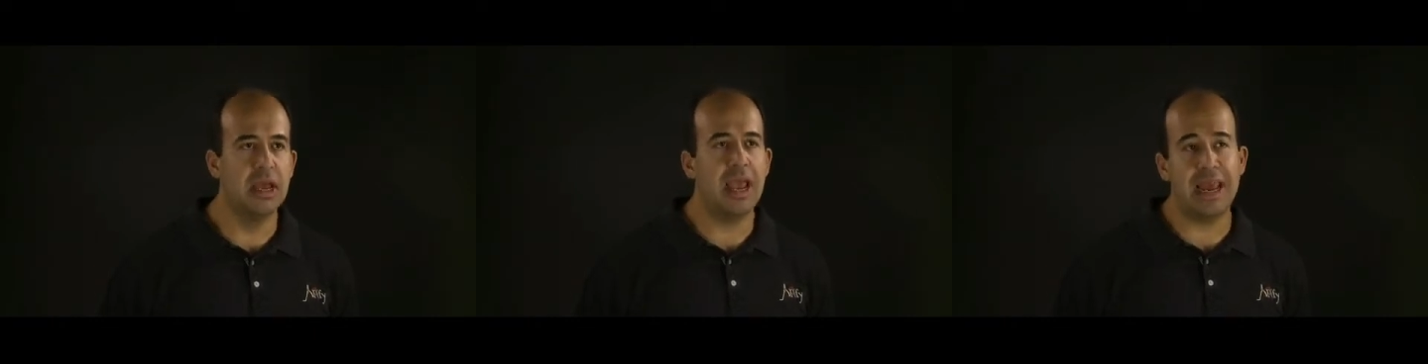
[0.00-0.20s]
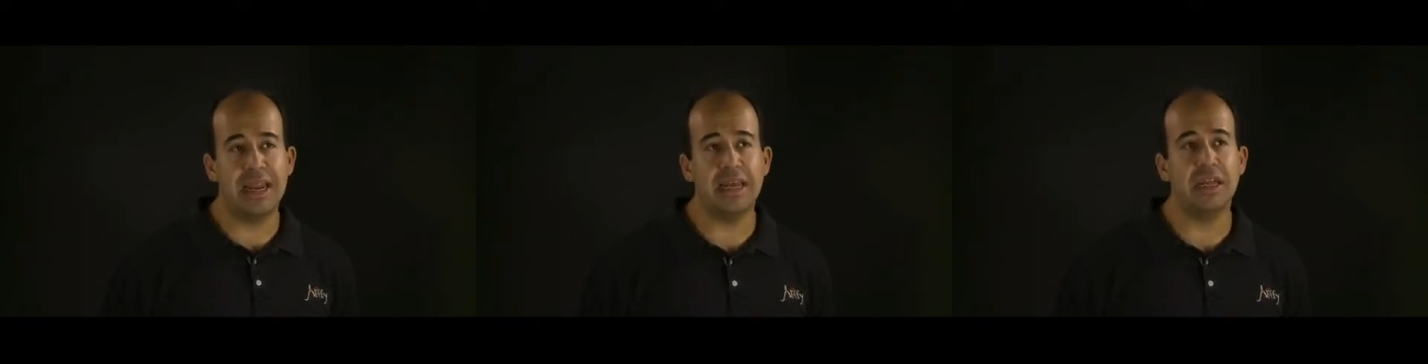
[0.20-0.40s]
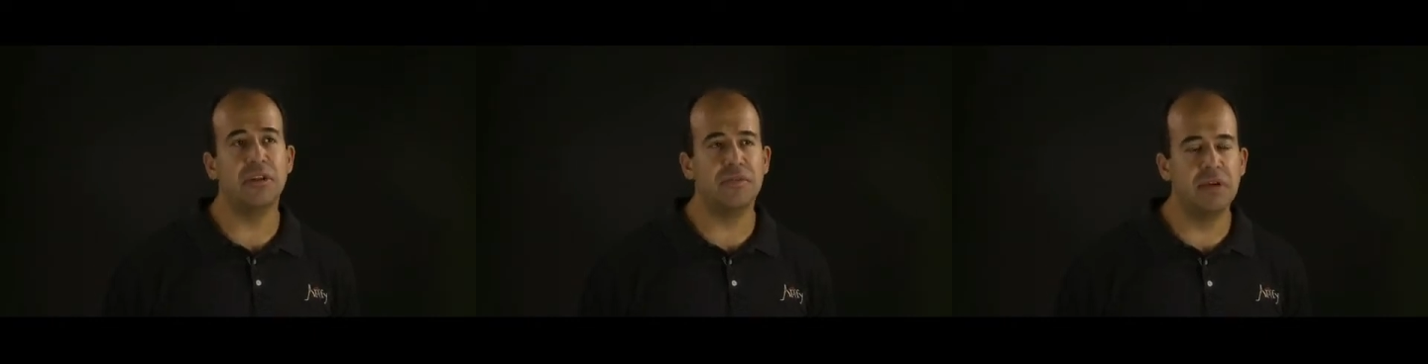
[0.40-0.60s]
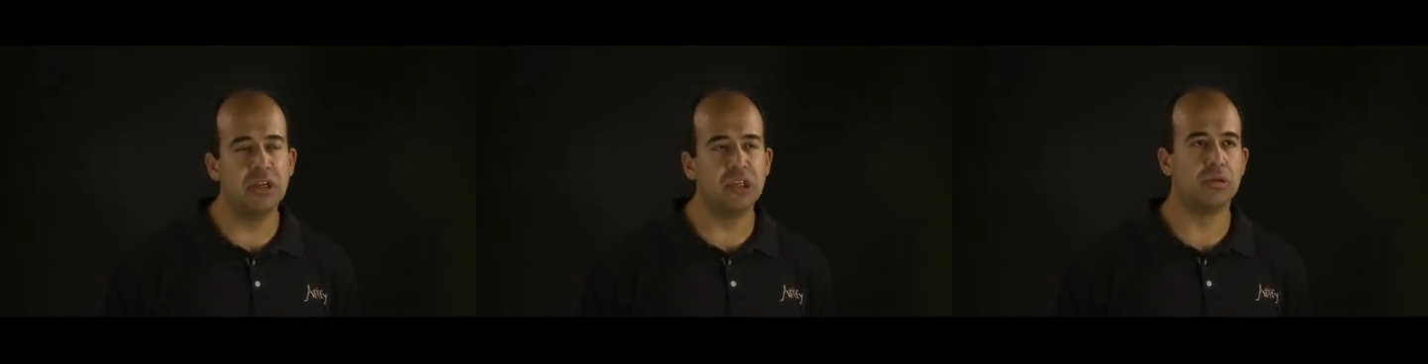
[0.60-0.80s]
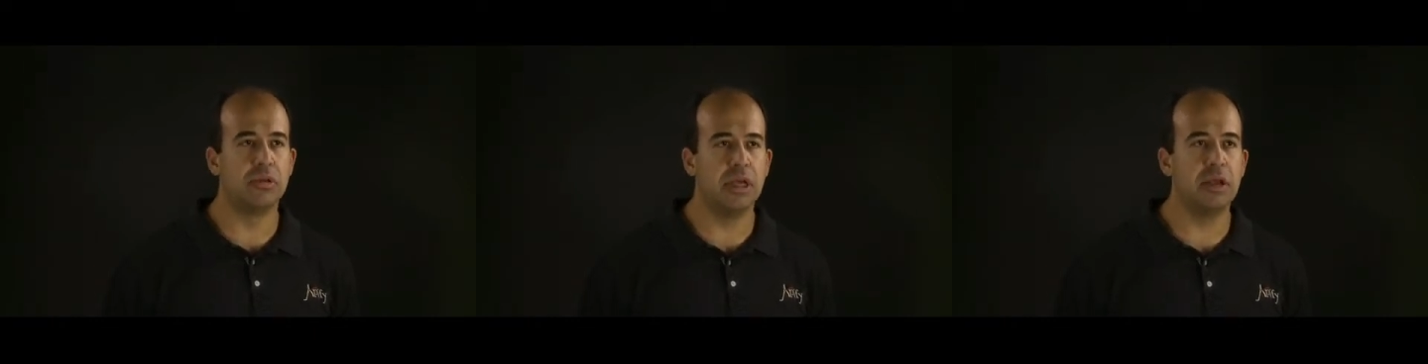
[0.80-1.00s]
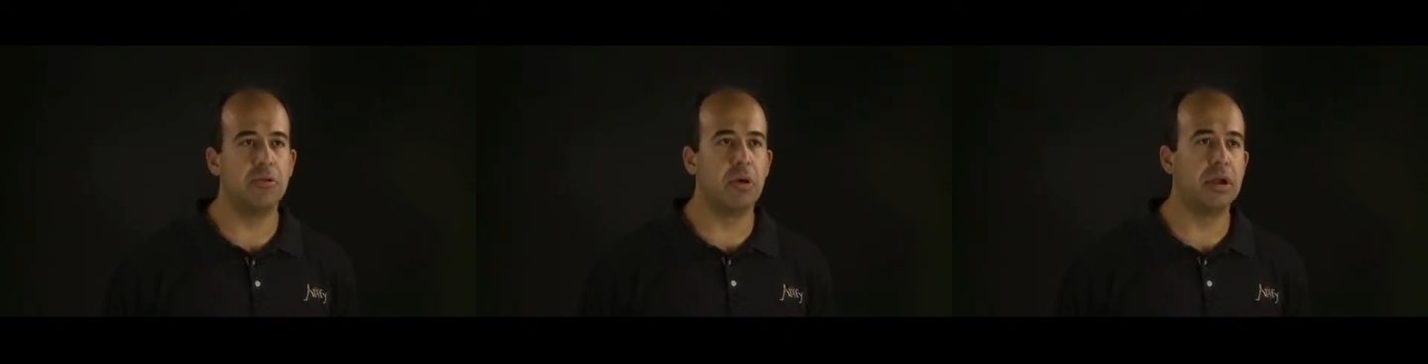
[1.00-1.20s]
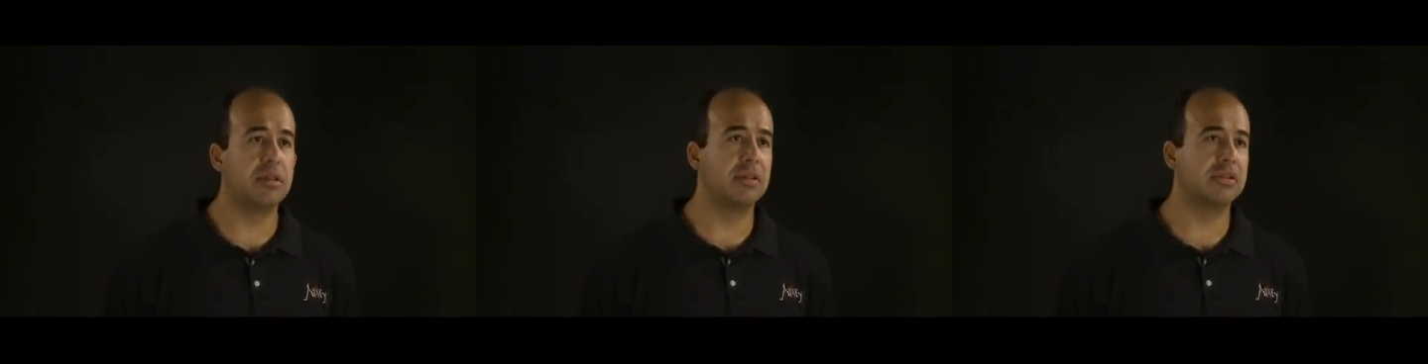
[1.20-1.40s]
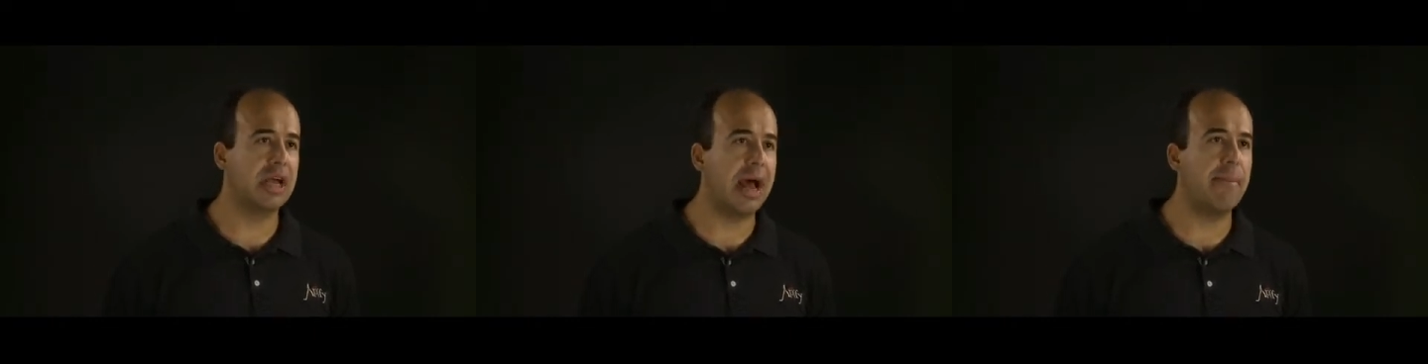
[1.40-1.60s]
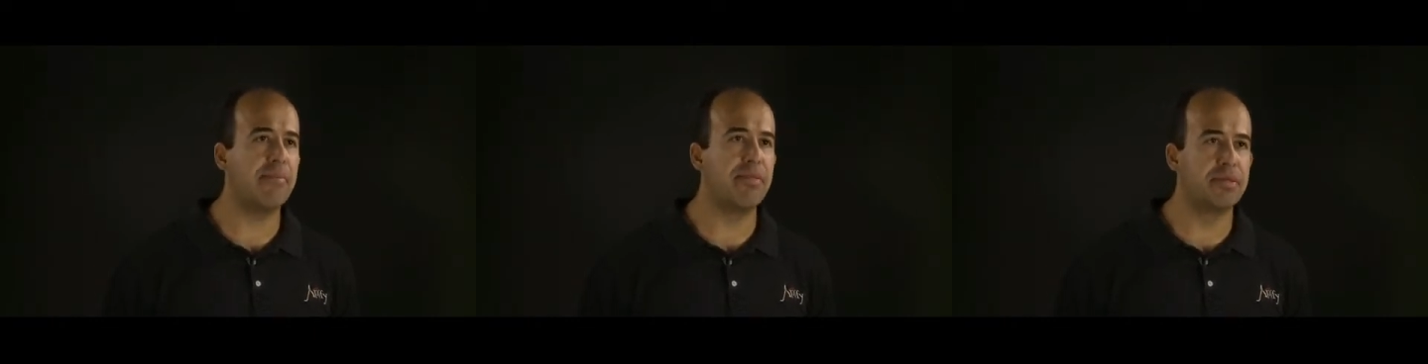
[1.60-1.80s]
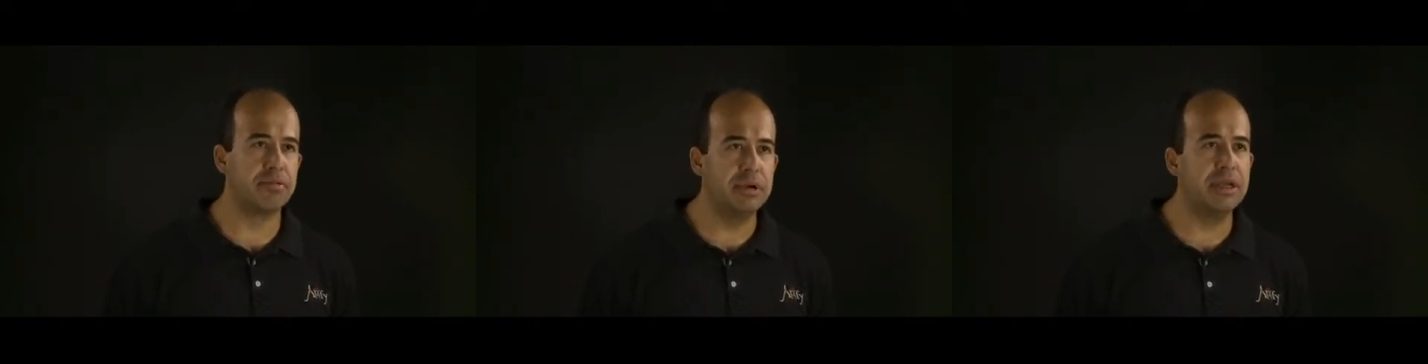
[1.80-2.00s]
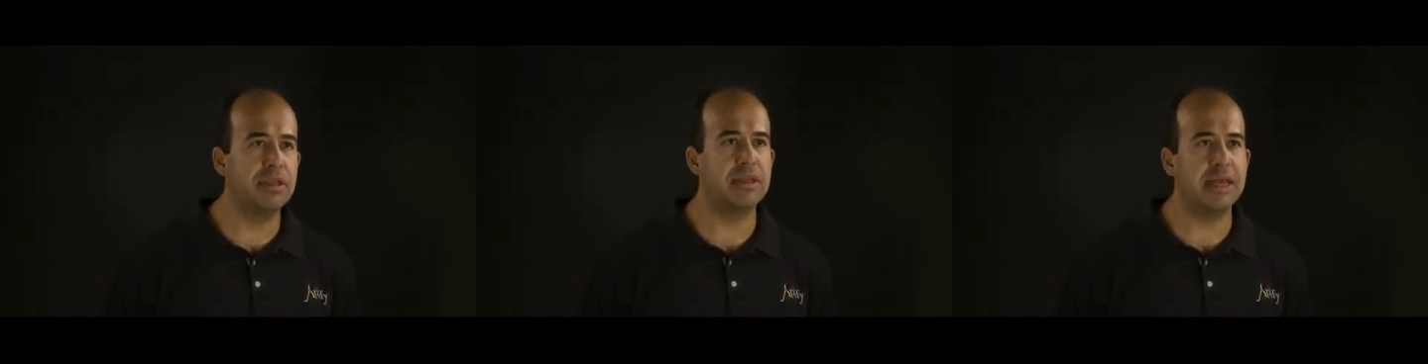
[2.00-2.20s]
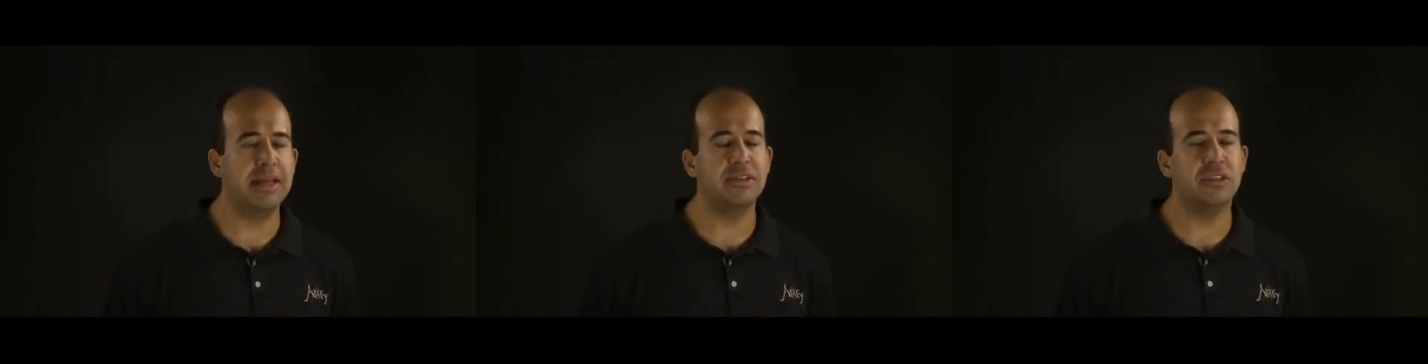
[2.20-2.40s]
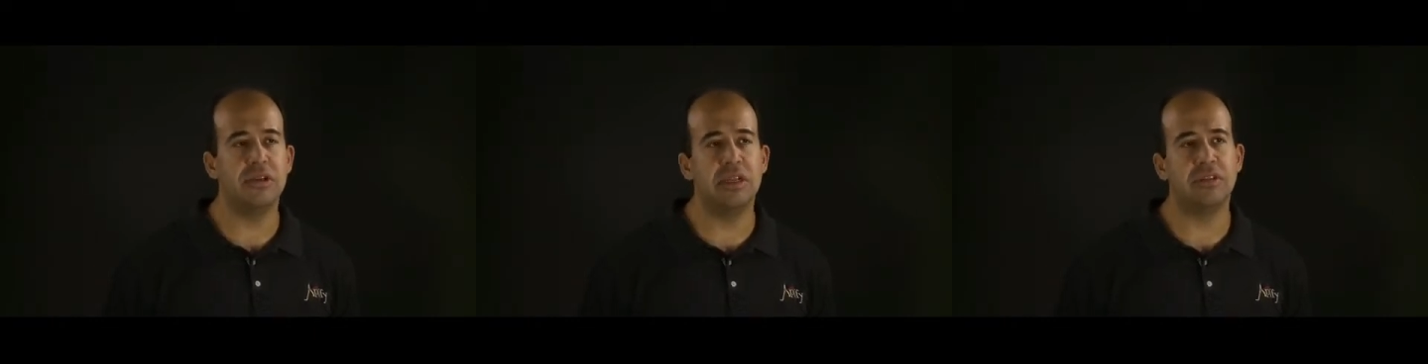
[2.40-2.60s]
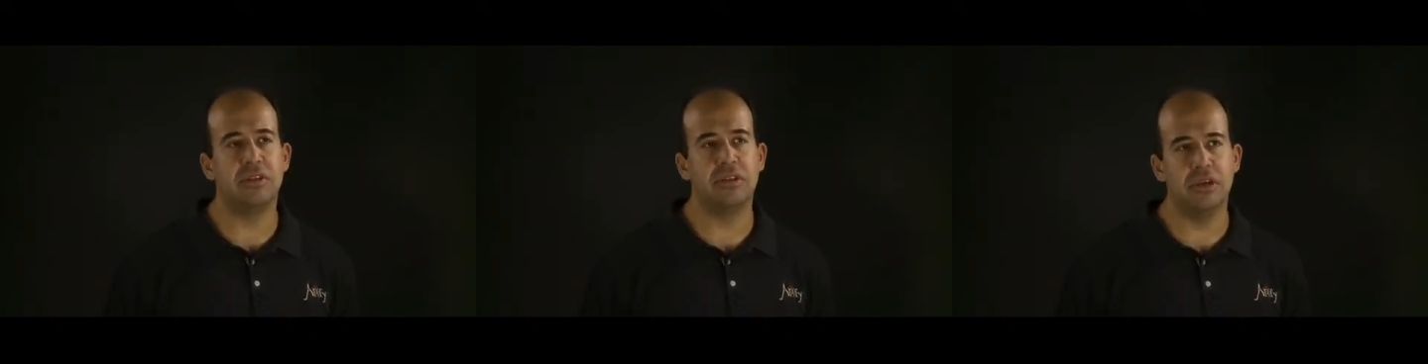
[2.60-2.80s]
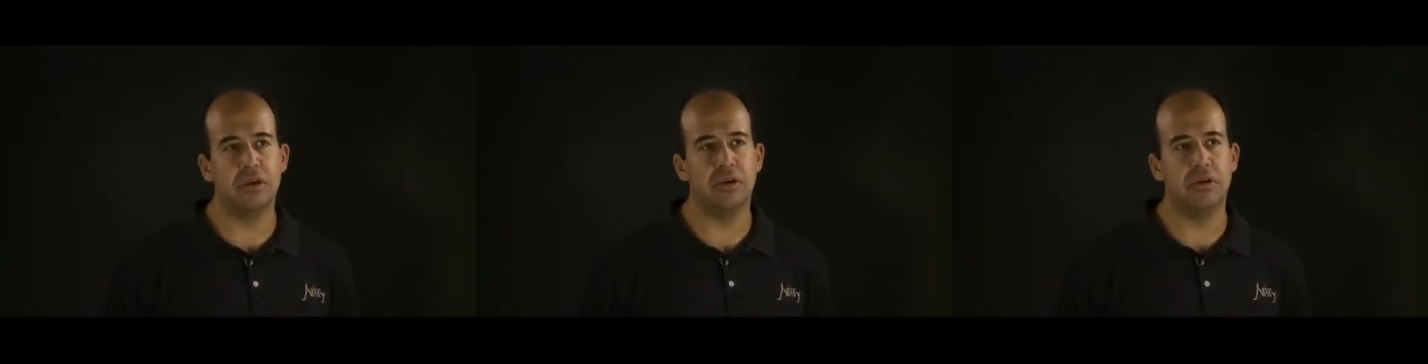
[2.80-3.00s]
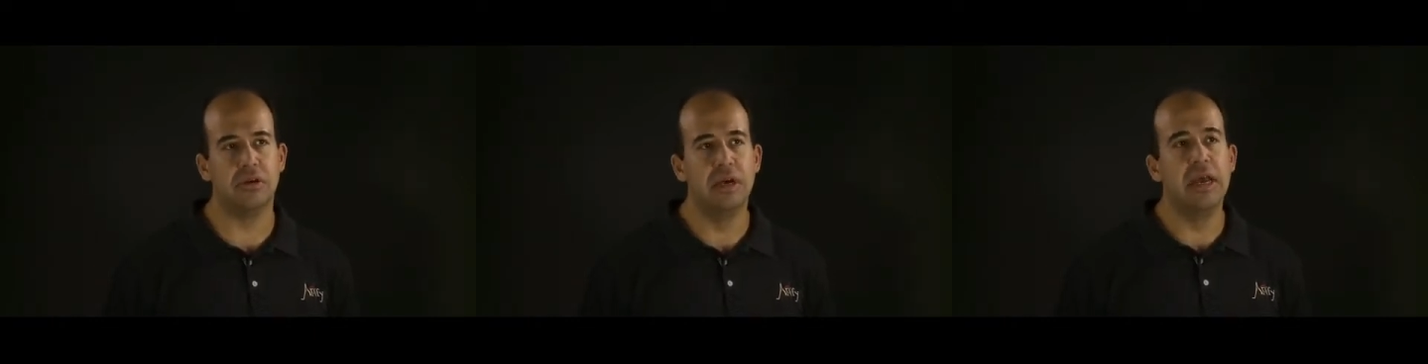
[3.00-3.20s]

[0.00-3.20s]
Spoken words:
and individually, what are the top 3 things you need to do,